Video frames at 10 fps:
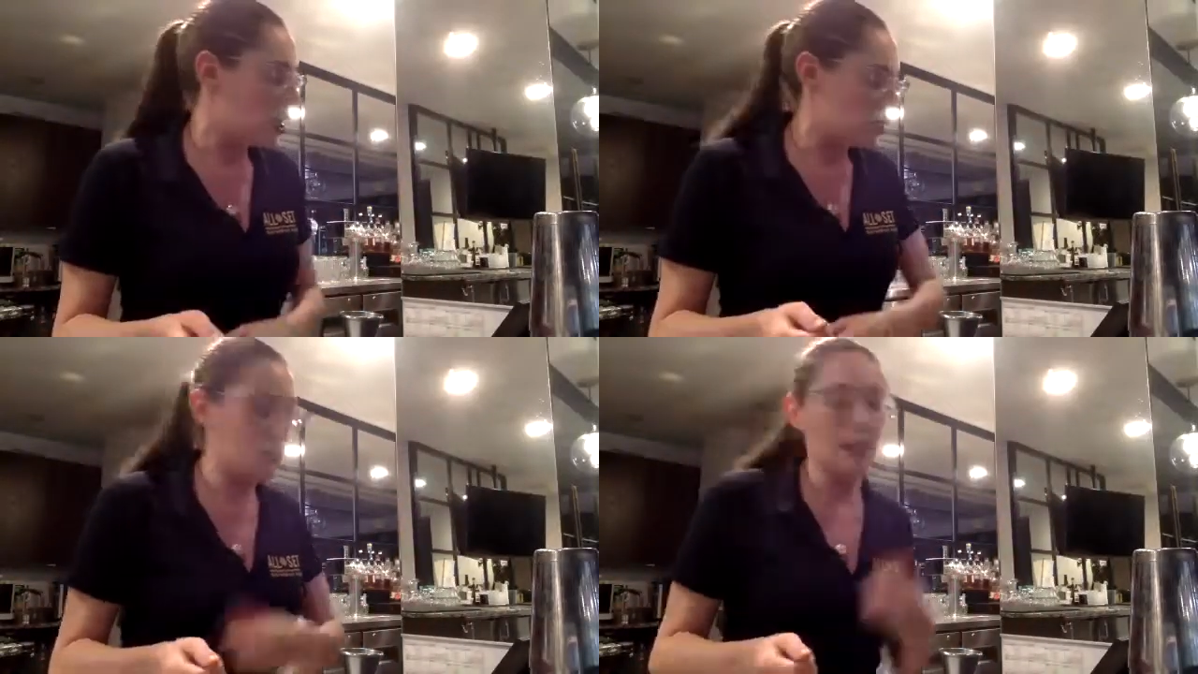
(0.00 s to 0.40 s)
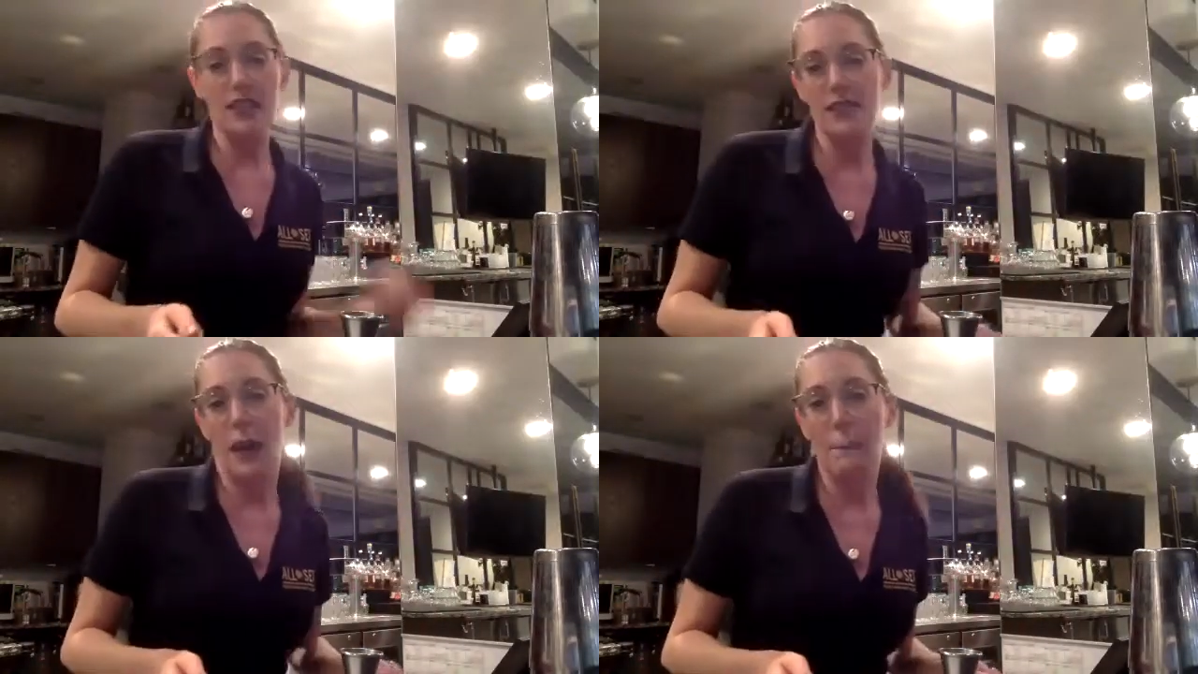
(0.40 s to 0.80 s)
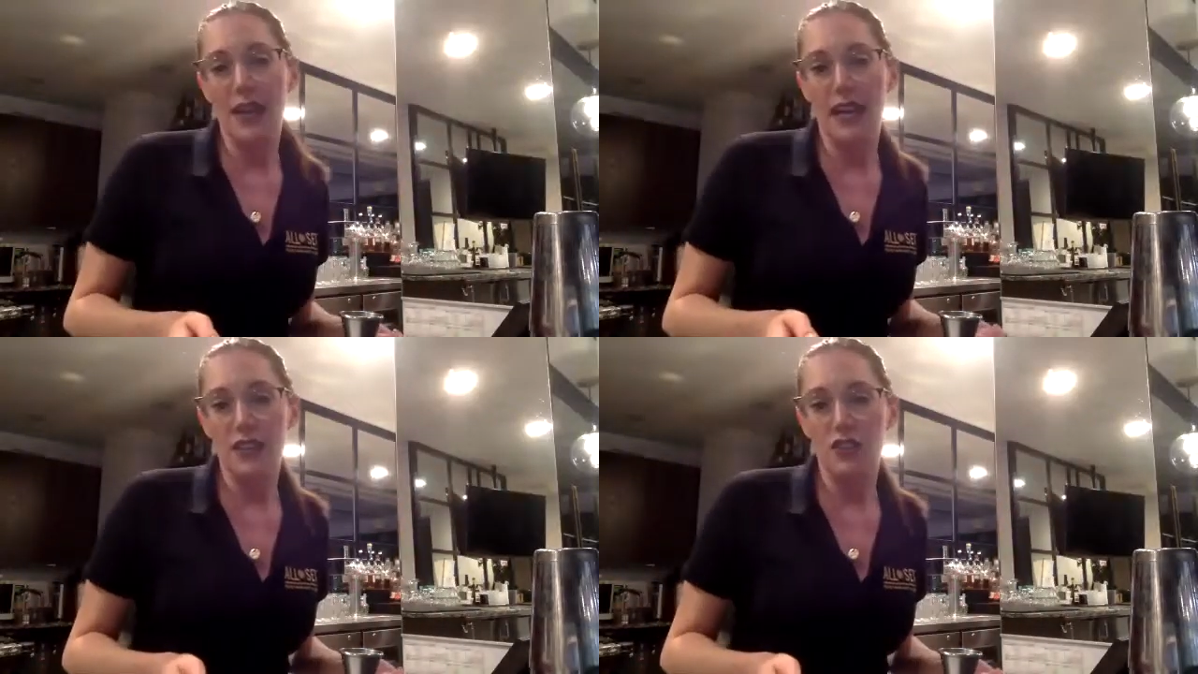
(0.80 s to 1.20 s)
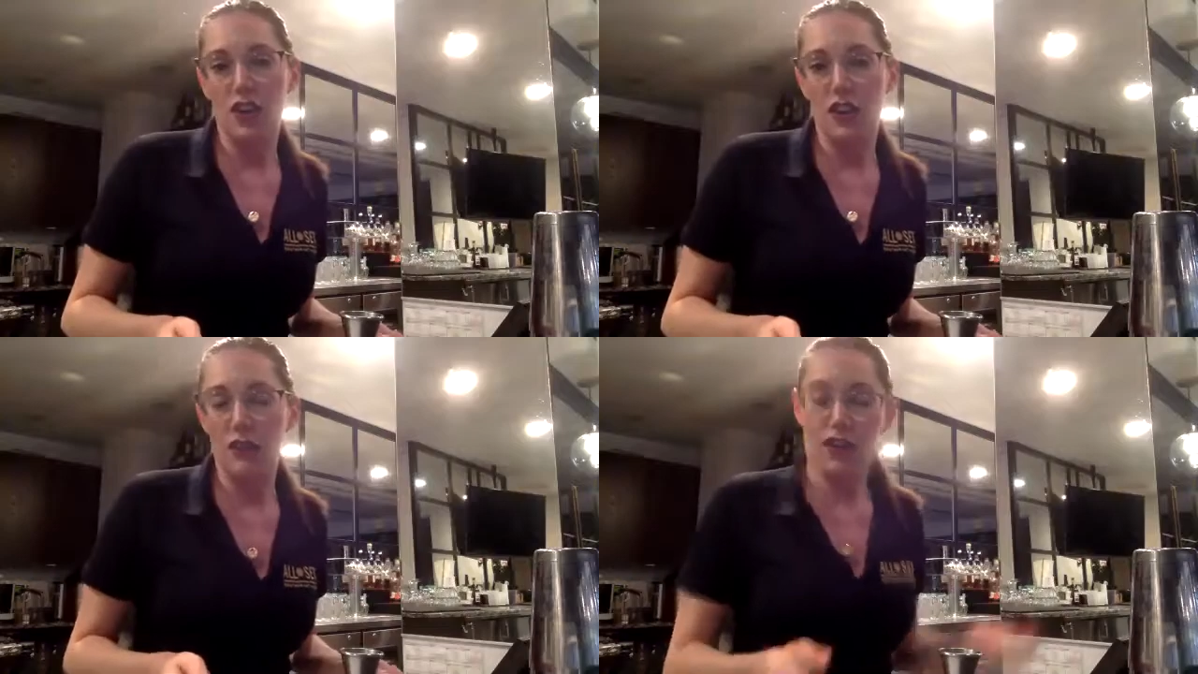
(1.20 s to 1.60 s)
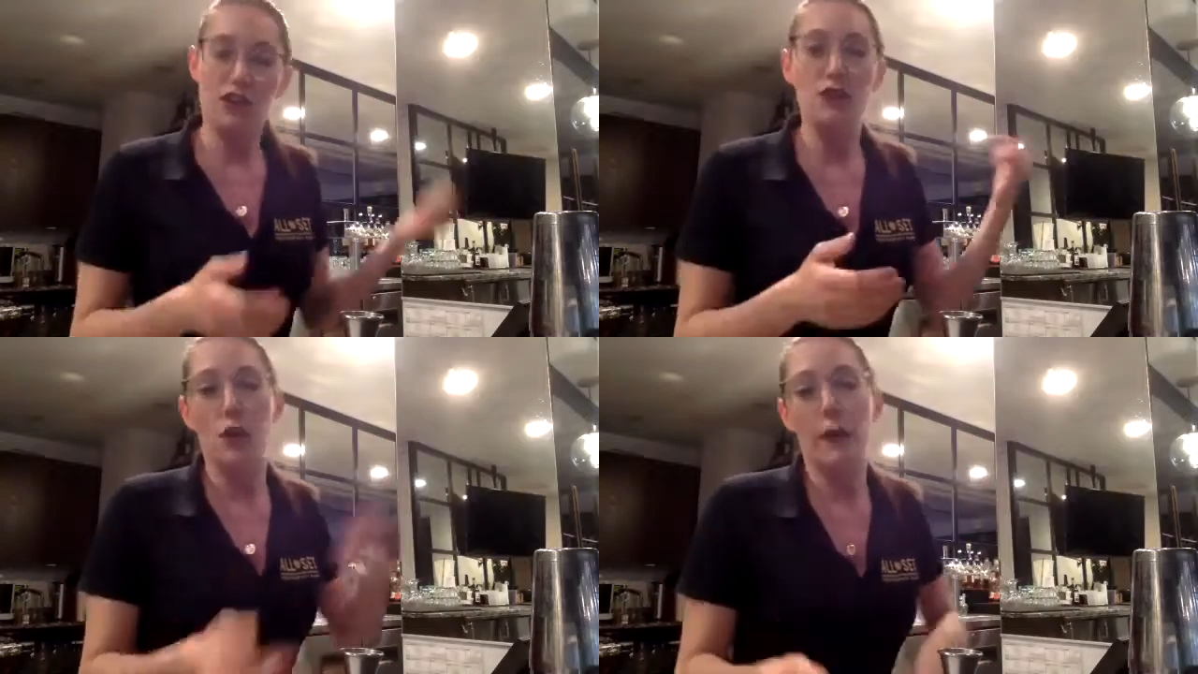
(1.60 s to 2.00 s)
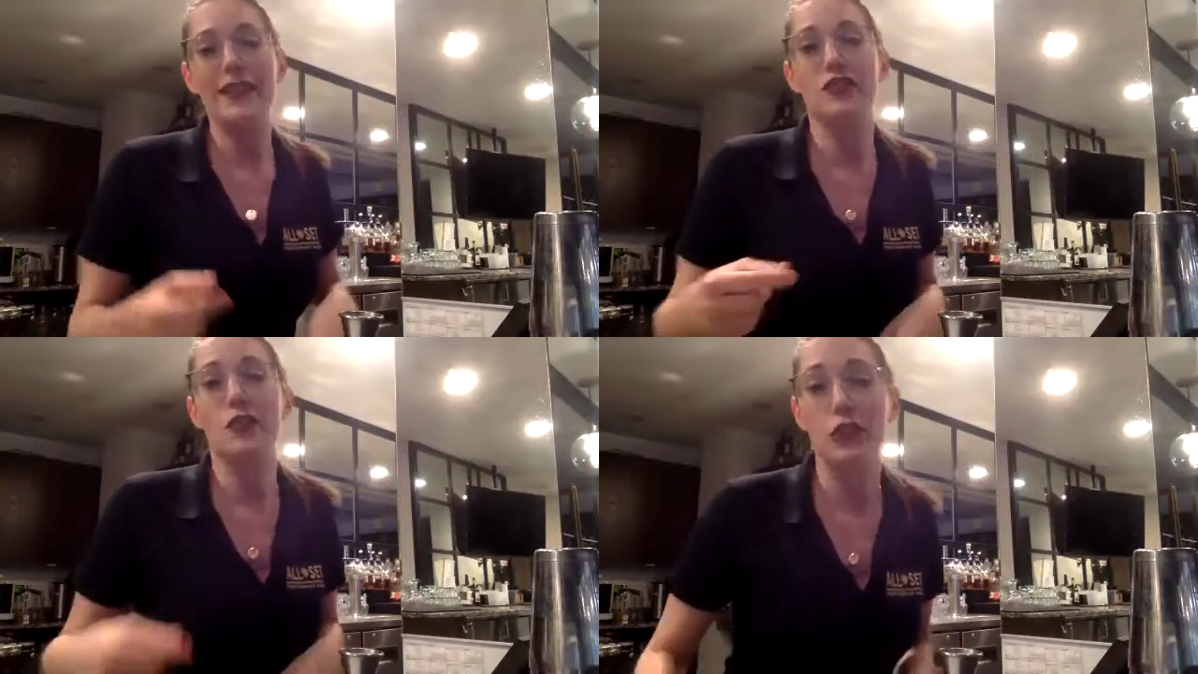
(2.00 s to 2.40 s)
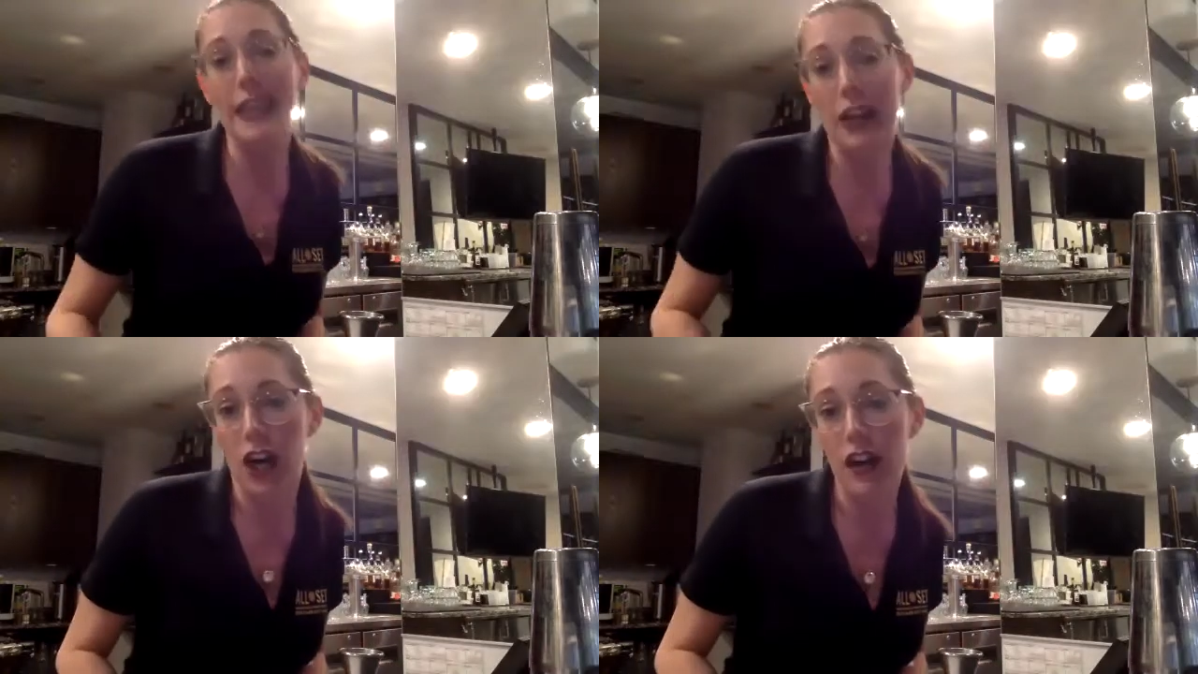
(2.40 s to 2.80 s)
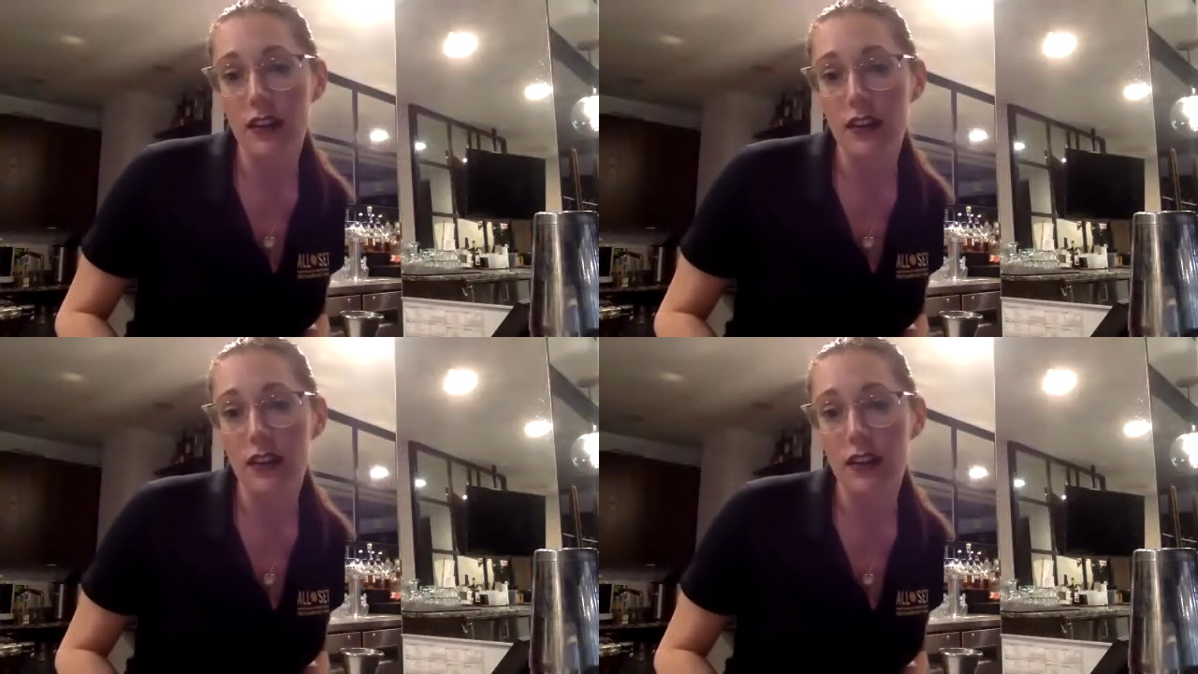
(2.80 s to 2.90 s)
you can dump it and start over, and you don't waste your liquor,